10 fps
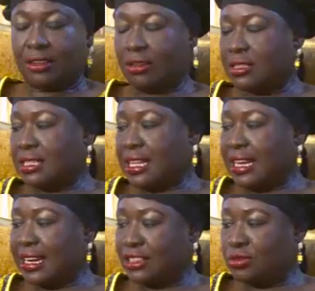until I
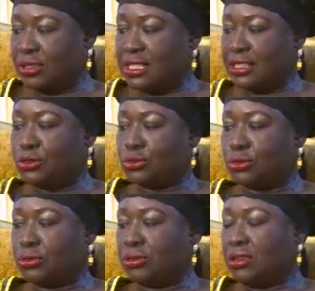graduated
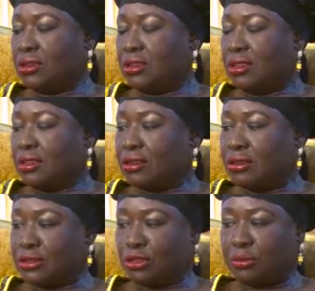to
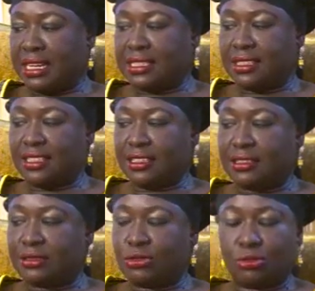customizing
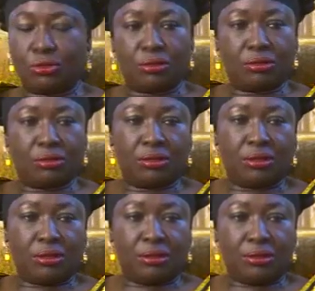it
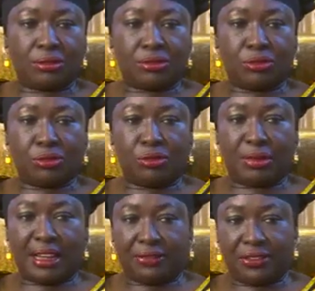to
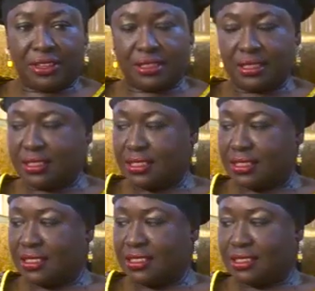my face.
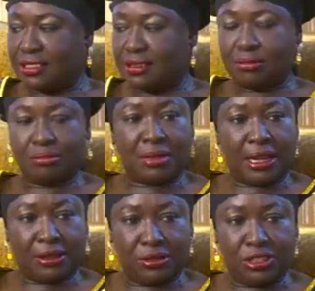This is
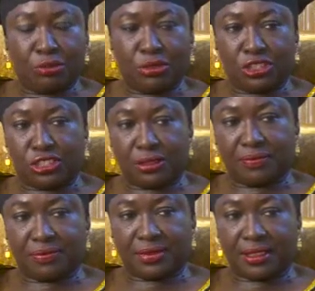my own image.
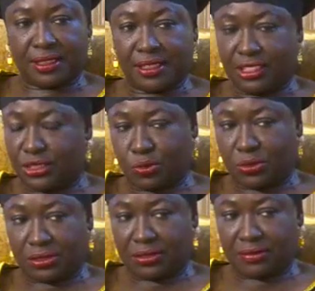This
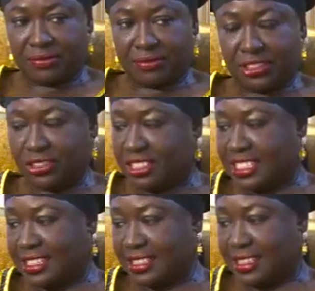one you're
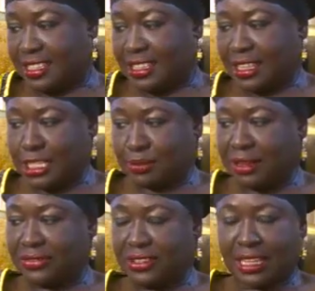seeing, that's
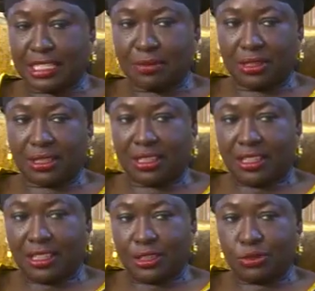my face, that's me.
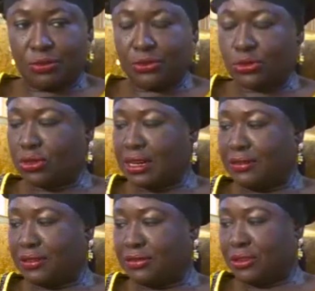It took
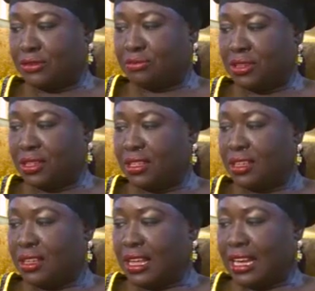photograph of me
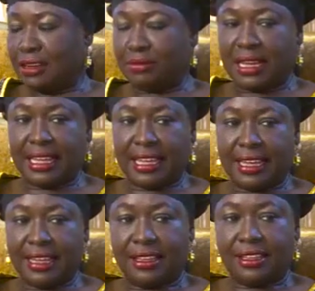and my hair,